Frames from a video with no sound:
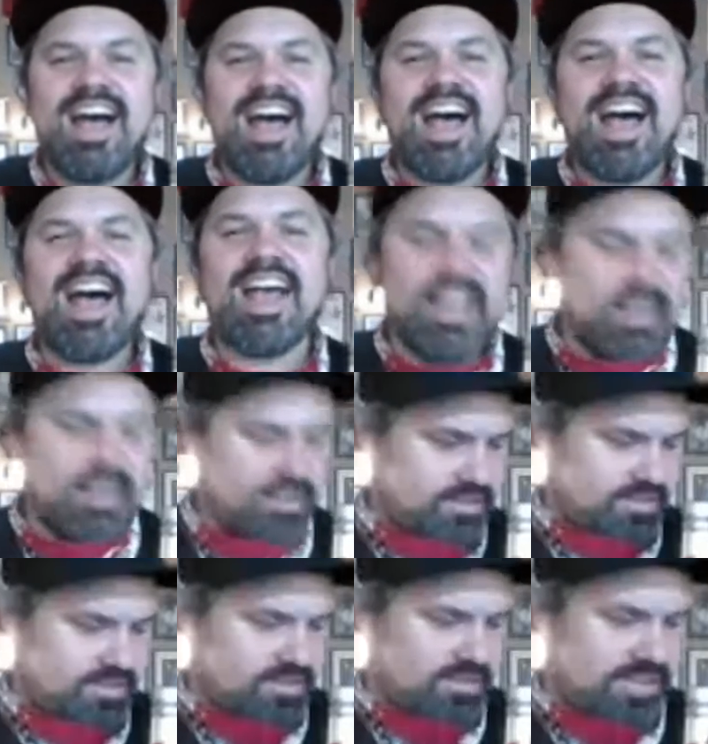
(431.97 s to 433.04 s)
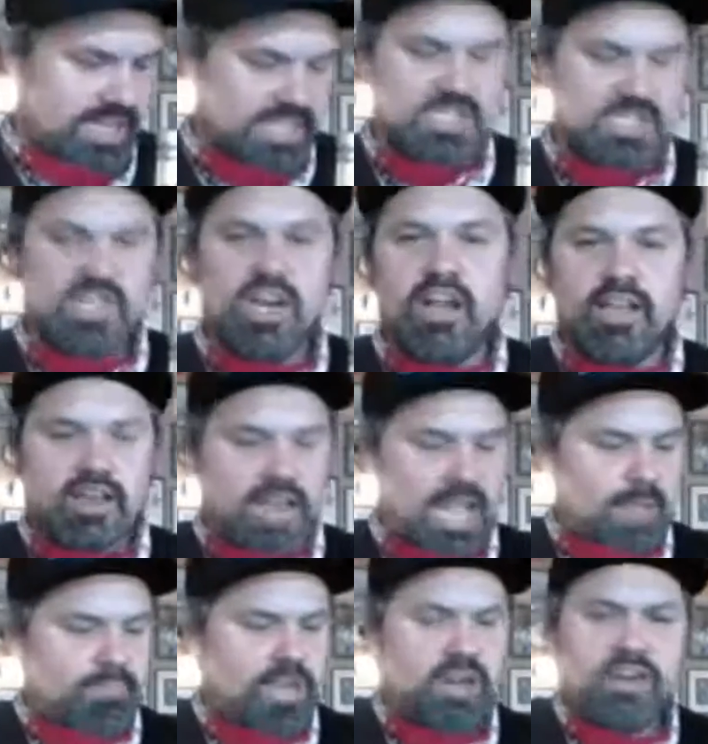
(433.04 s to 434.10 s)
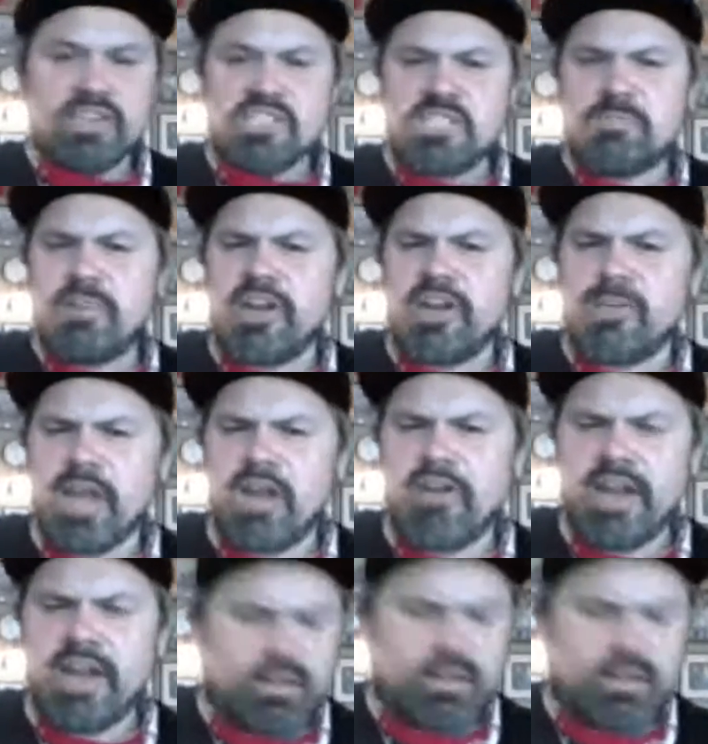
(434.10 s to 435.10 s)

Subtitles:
I like to call it a beer and spirit pairing.